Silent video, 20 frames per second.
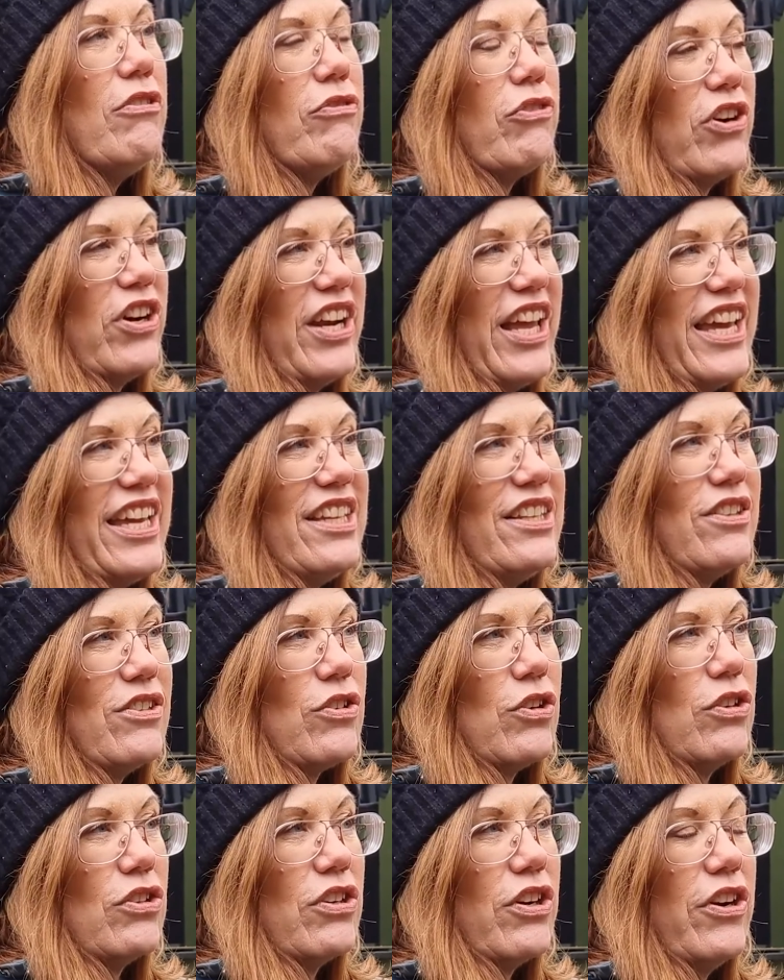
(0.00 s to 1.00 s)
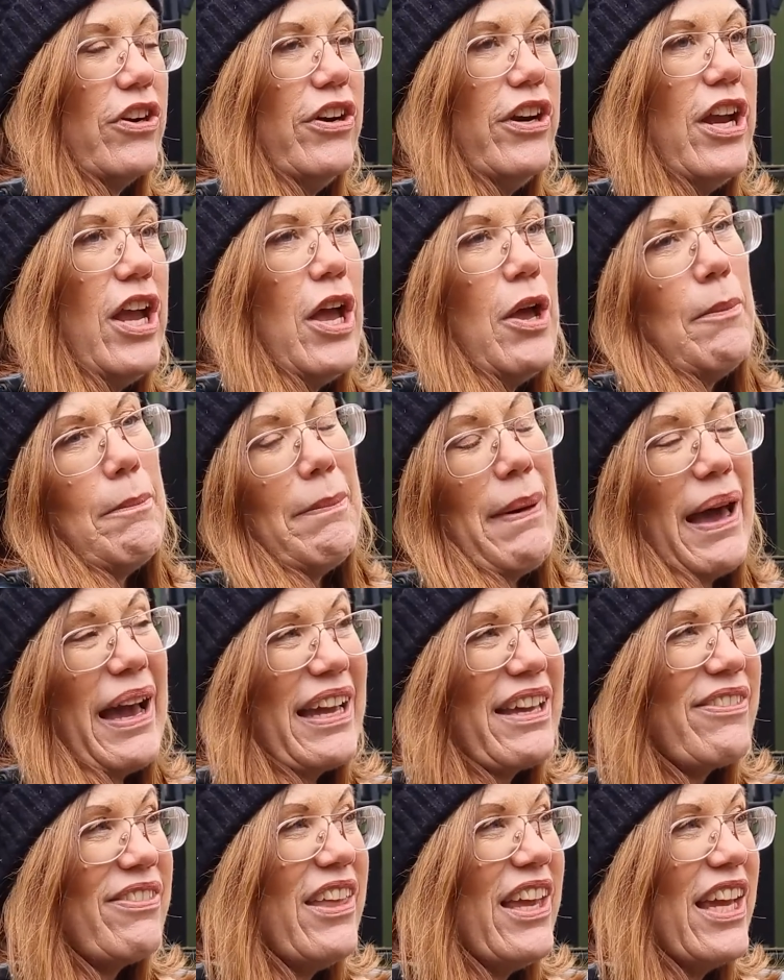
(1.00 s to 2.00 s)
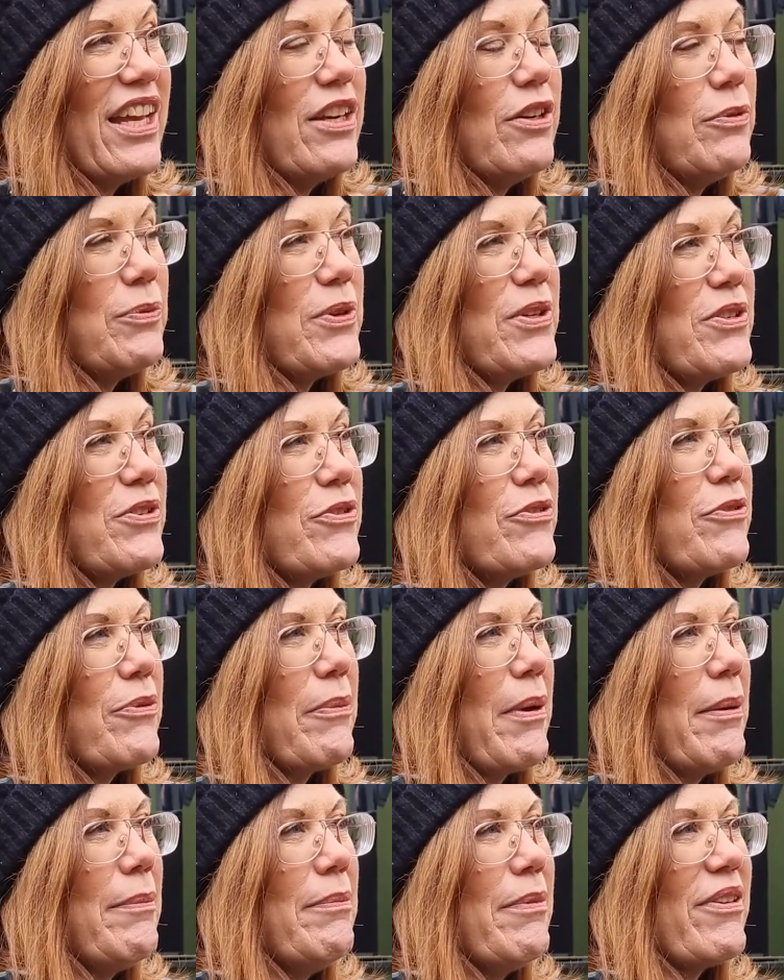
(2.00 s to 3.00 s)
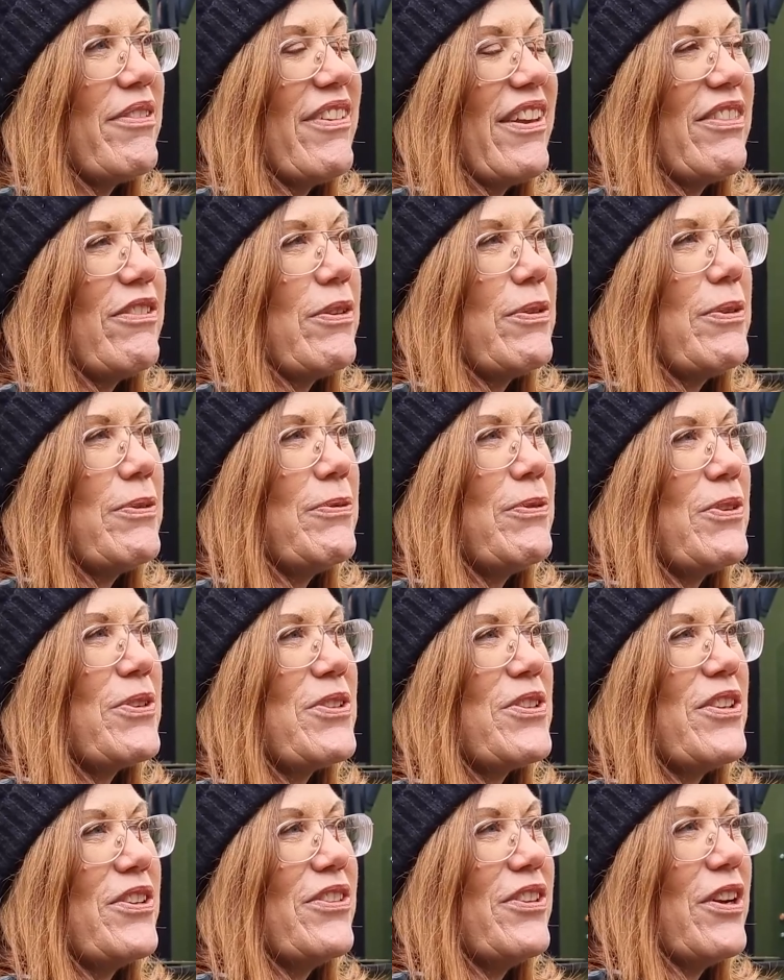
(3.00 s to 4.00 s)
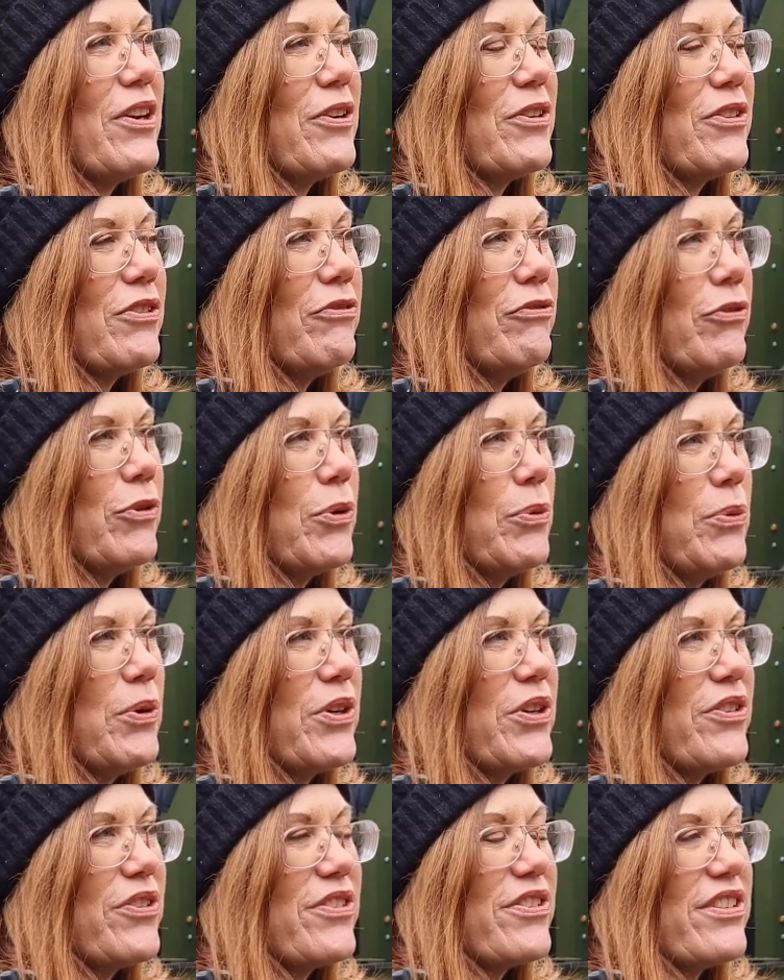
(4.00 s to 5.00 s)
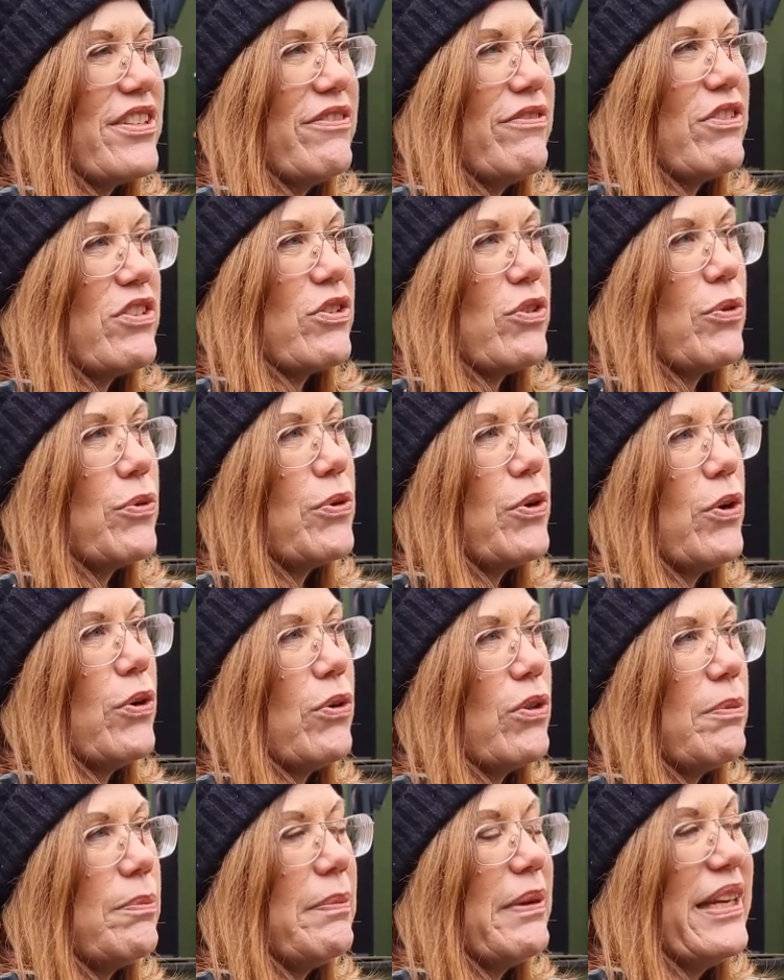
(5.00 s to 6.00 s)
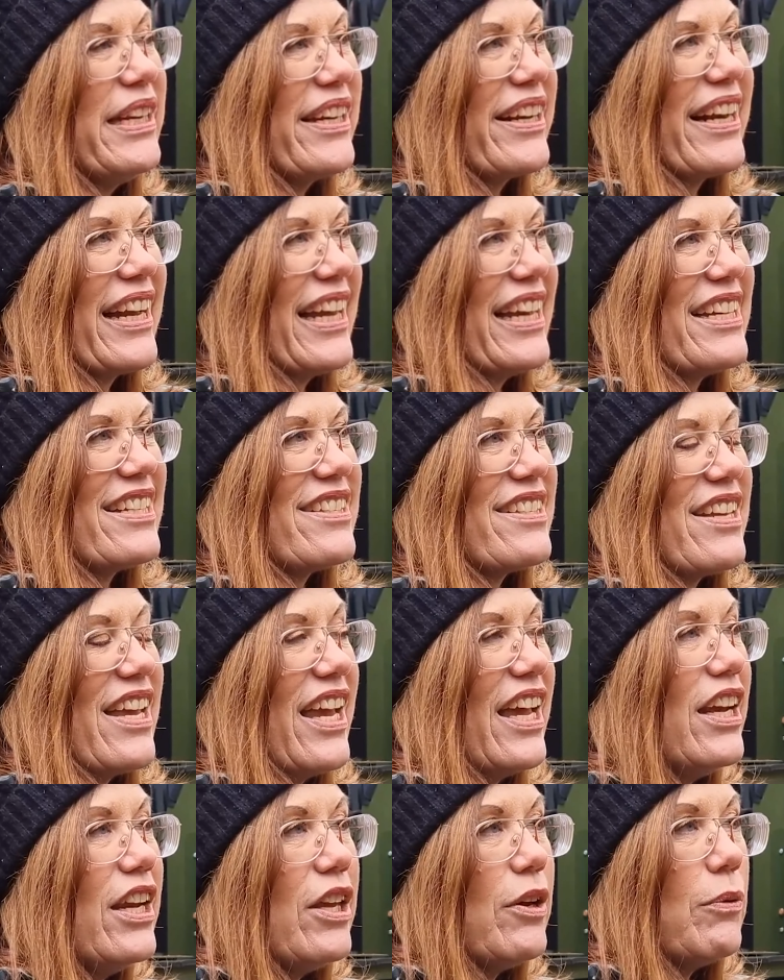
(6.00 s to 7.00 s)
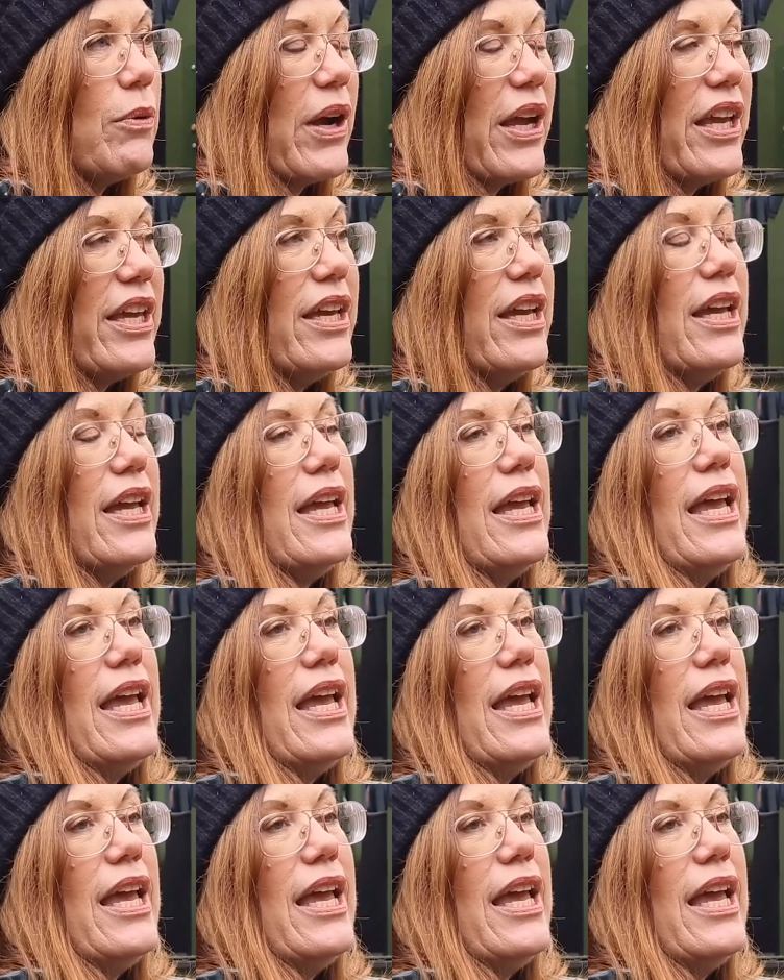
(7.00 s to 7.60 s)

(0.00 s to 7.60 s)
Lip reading: for an 8-tonner. Back then, we should remember that there wasn't a lot of forwarders in the so-called middle class anyway.